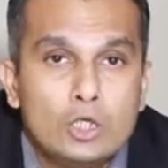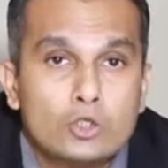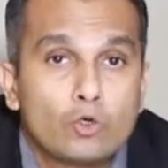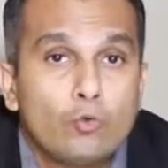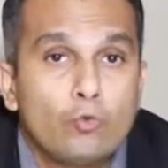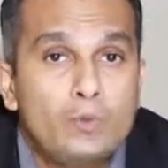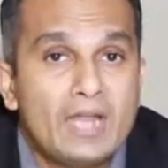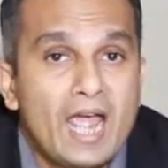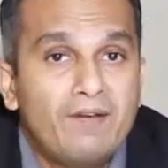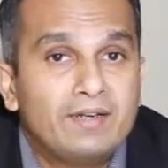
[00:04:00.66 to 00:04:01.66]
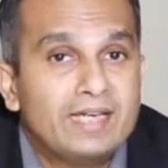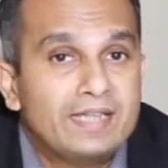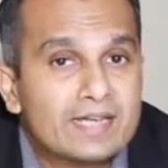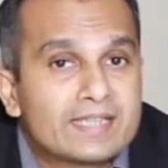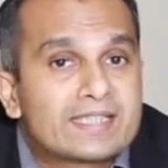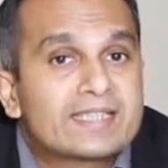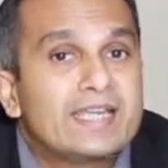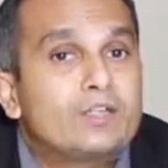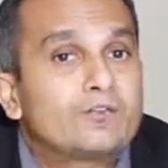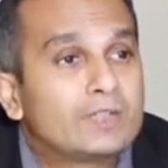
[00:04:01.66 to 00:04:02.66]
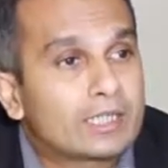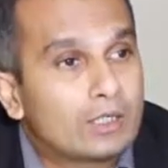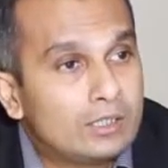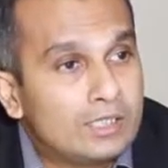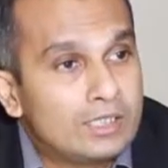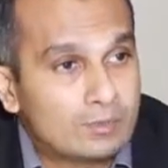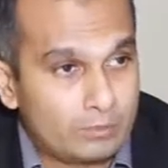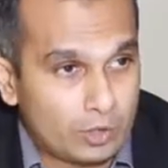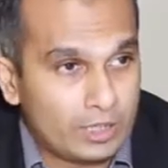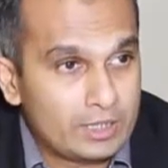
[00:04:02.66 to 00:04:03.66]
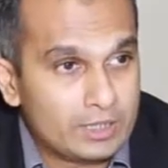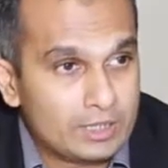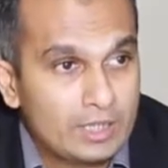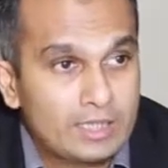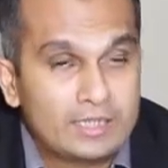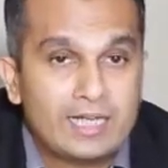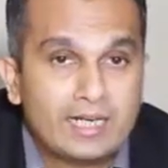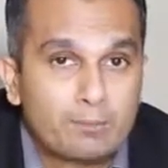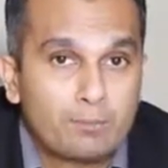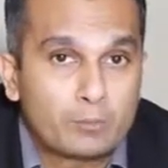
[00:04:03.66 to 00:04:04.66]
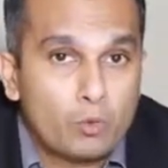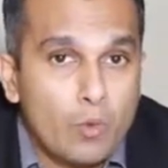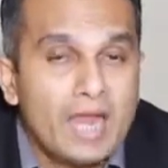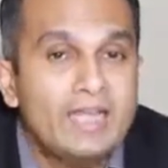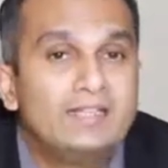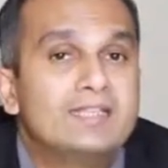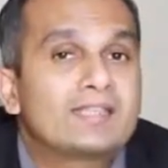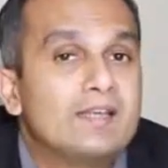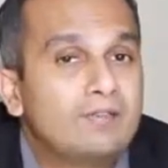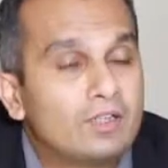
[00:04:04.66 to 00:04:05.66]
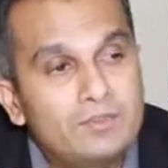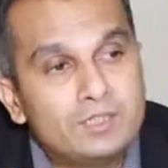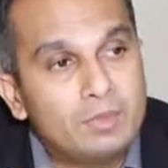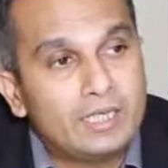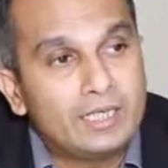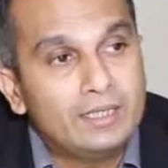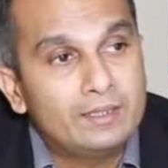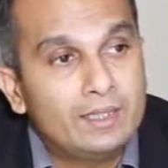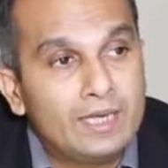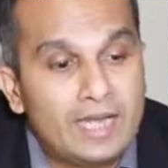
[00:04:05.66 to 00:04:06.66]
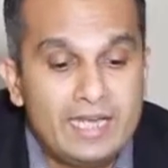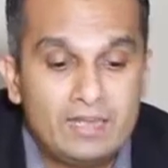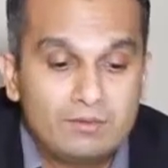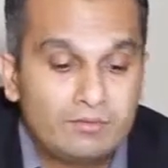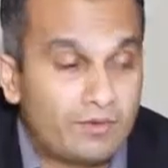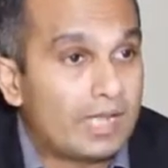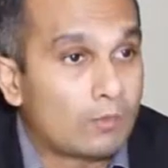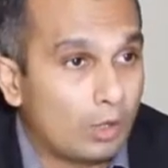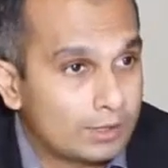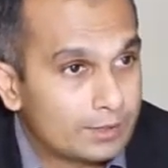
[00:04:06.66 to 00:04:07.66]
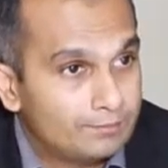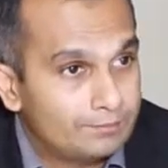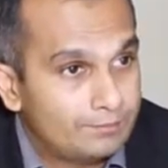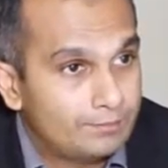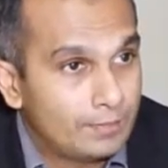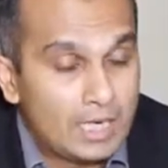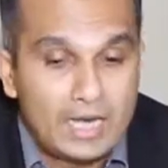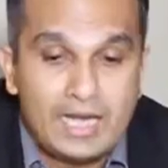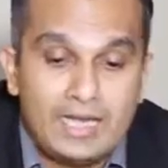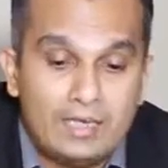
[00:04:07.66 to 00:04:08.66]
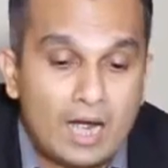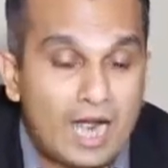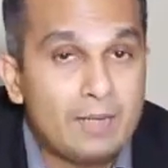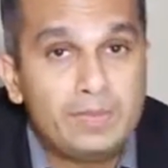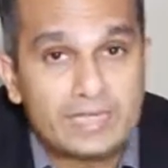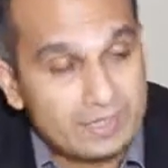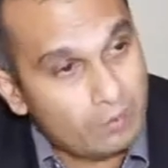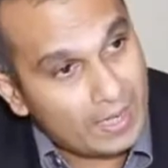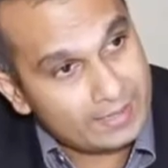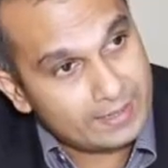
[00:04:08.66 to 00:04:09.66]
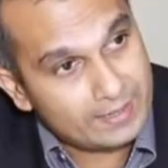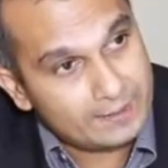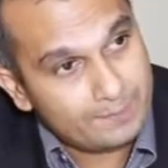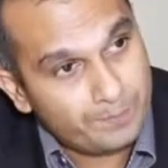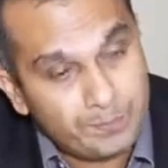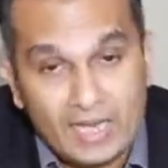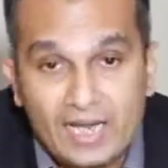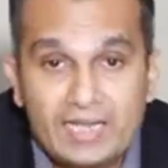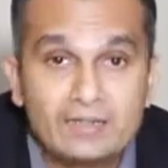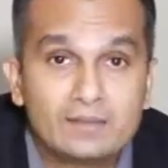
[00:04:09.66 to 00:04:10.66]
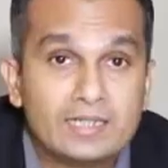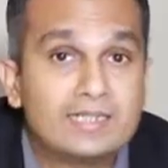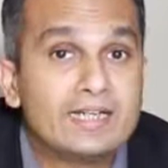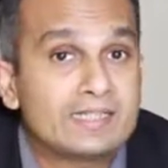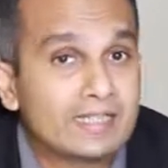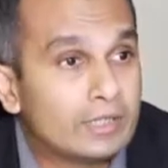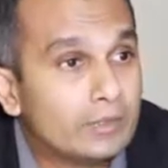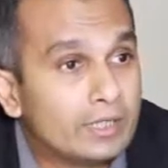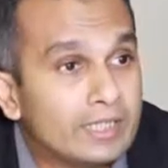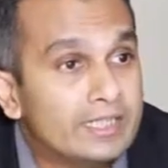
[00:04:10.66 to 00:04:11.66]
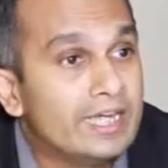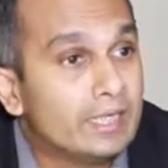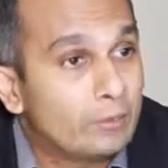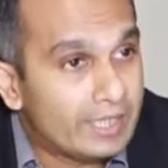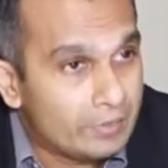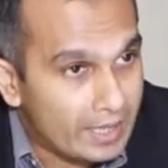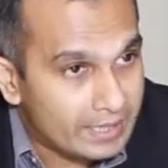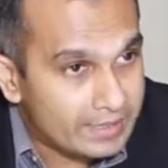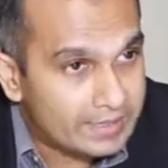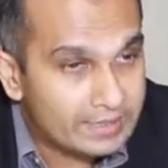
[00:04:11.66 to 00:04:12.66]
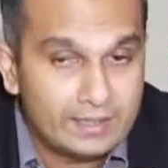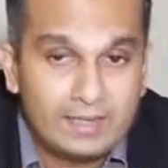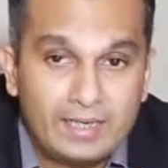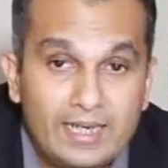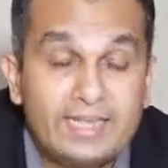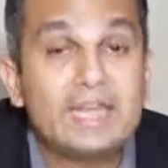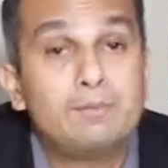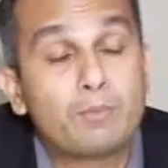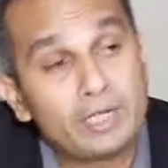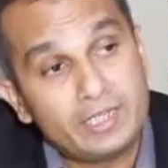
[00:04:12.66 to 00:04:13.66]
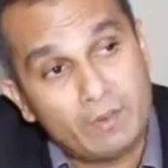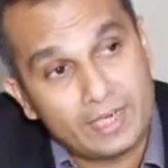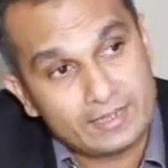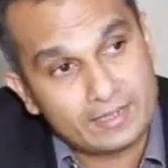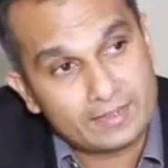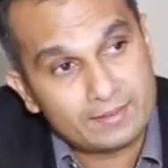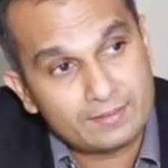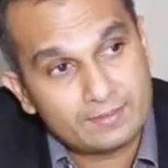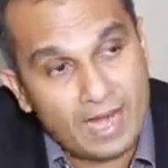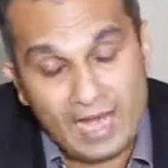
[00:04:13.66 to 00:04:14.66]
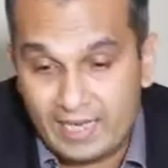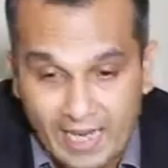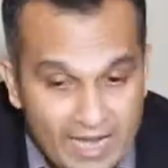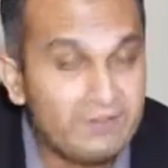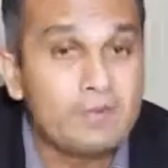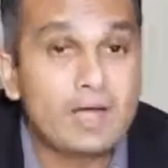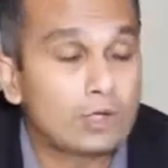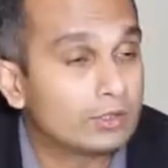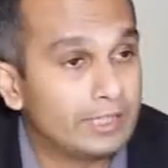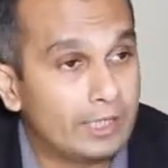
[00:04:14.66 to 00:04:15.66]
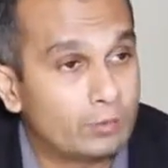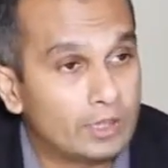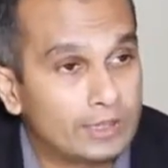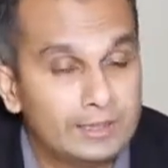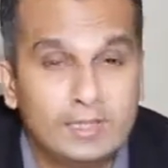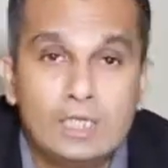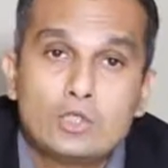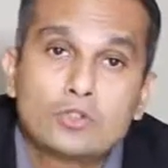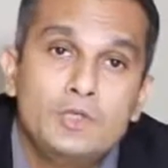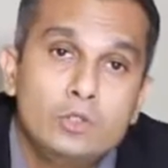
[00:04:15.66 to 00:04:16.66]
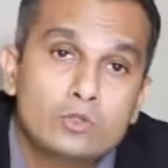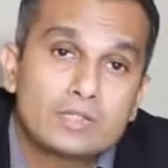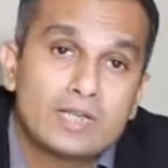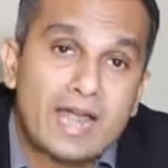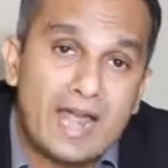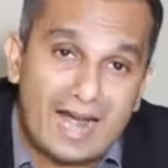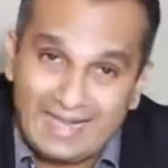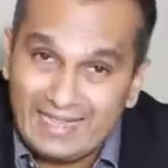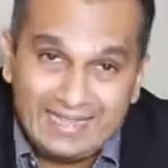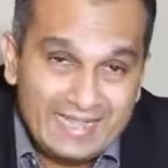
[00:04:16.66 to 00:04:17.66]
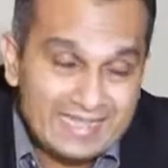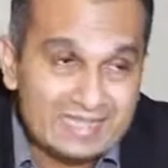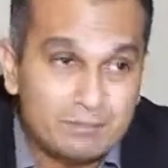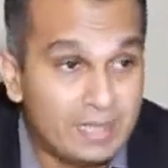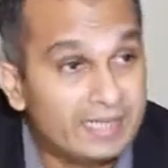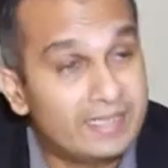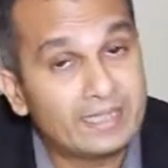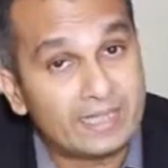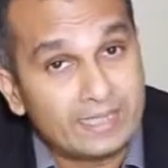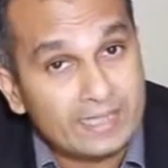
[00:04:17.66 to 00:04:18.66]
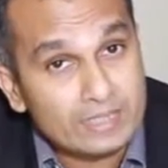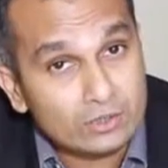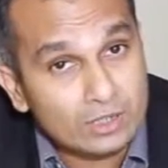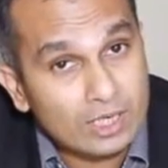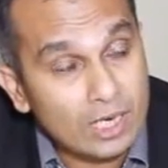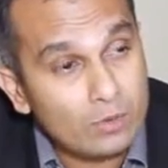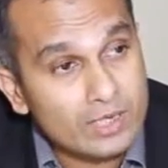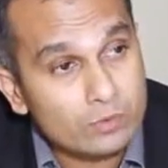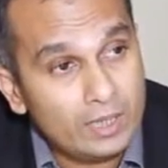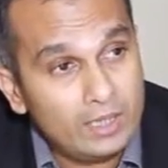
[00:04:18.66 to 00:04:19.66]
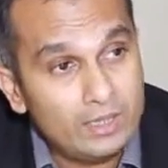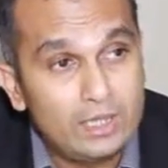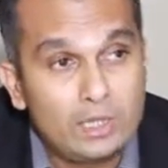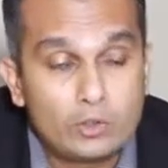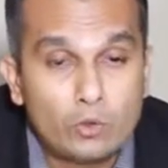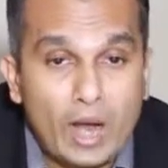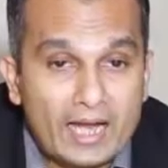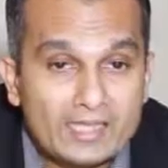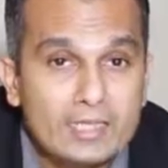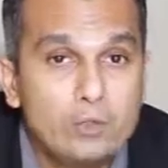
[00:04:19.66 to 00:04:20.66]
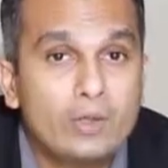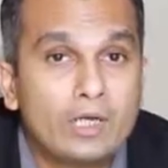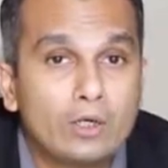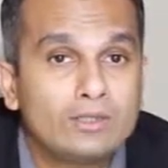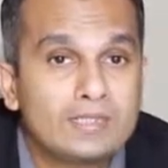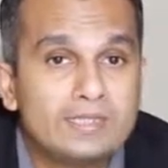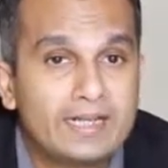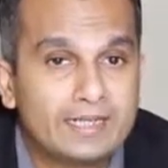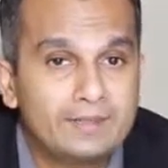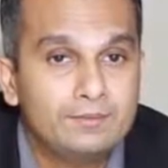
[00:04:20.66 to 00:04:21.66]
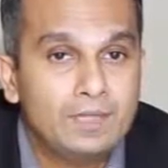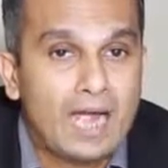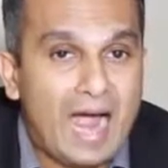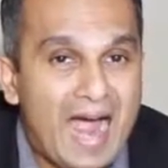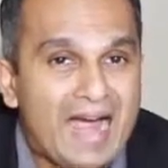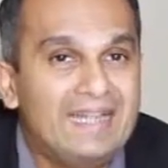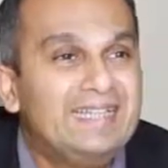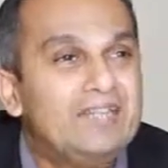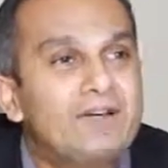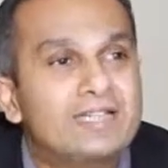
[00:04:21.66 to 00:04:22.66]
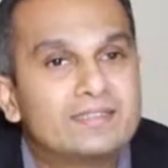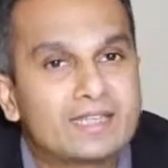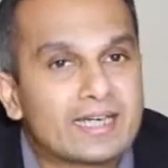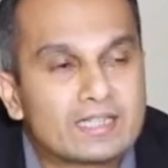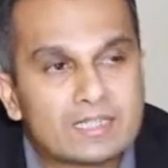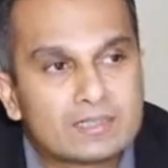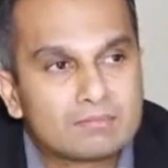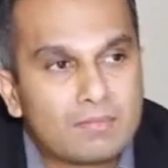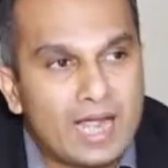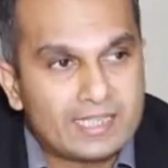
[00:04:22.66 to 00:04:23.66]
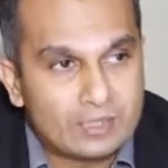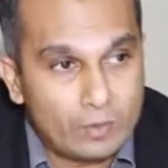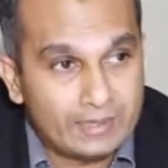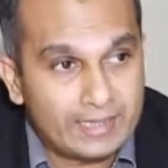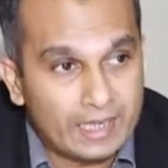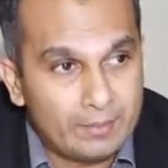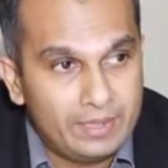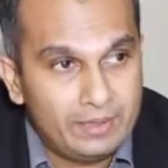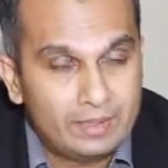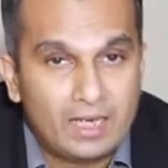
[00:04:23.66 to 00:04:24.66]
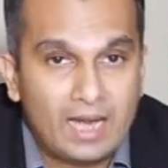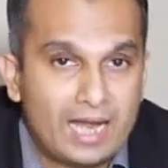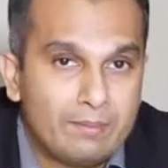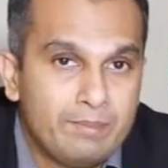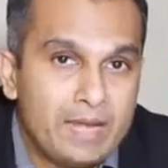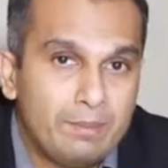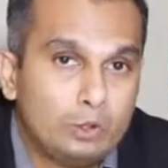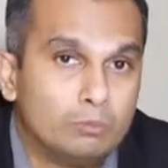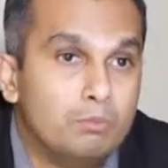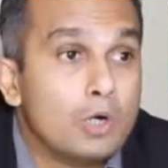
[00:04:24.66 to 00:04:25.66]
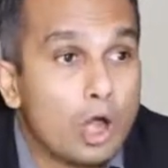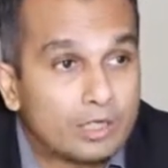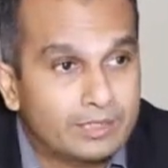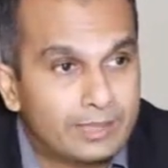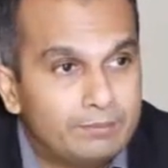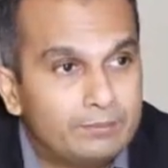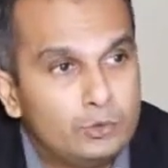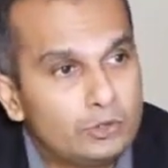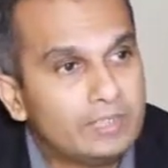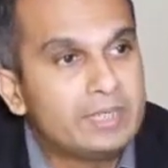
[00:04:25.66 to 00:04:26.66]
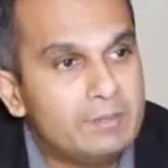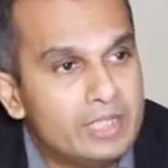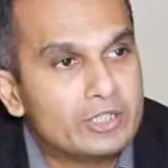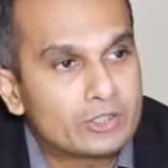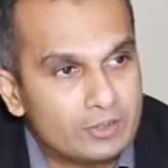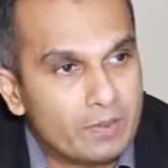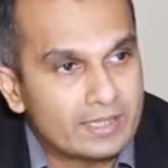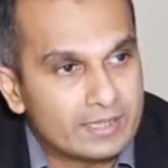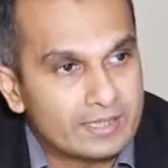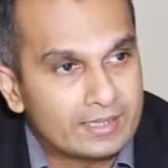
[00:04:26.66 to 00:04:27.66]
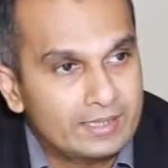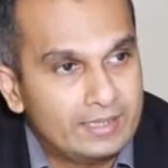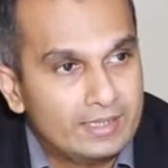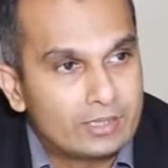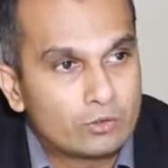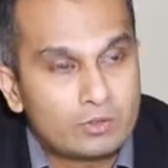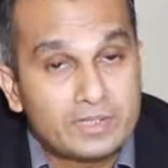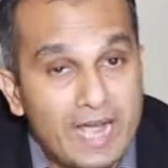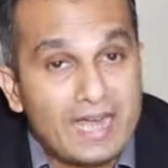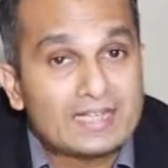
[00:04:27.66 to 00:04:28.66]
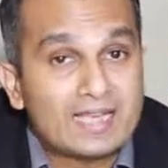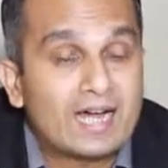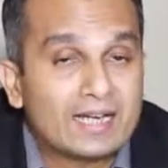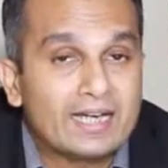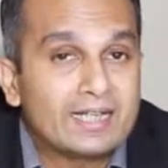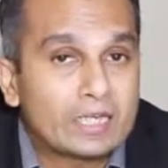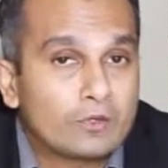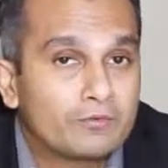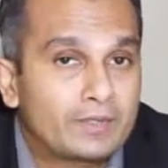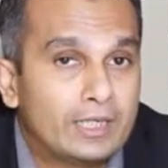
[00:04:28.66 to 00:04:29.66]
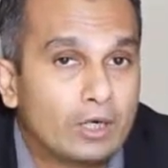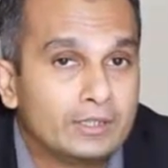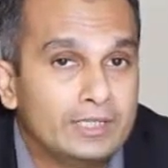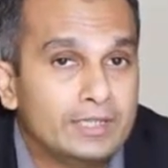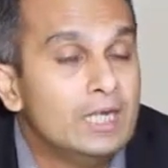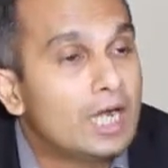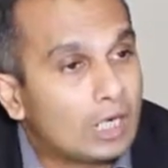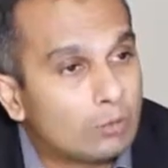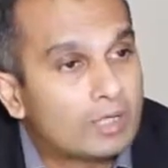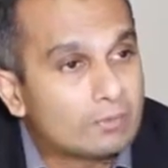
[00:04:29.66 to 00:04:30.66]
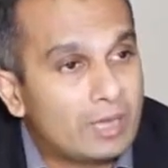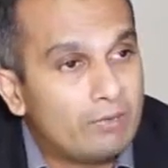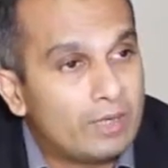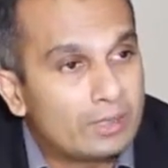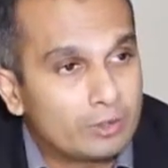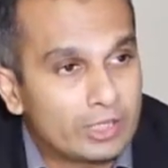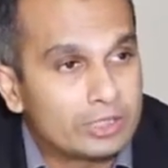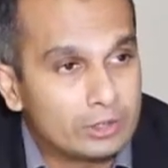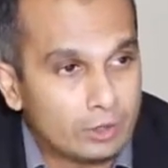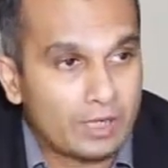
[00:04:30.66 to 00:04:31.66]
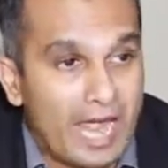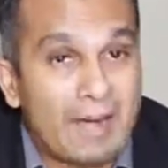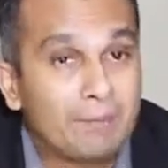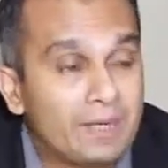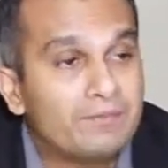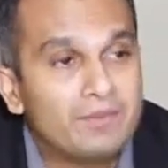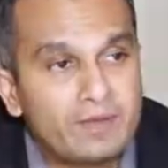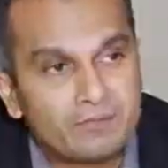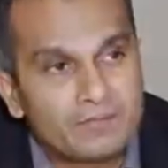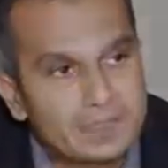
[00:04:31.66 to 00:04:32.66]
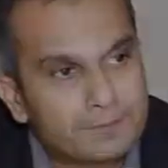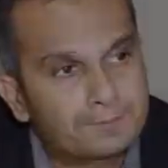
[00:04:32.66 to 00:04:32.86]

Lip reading: So we have an entire set of technologies and products that provide this level of visibility in firewalls, in IPS devices, in content security gateway devices, in endpoint devices, and everywhere on the network. So we use analytics, big data analytics on the cloud as well, to actually look at all this data, identify threats as and when they come in, and be able to block them using remediation devices. So that's our entire offering on the advanced malware protection, or AMP everywhere phase.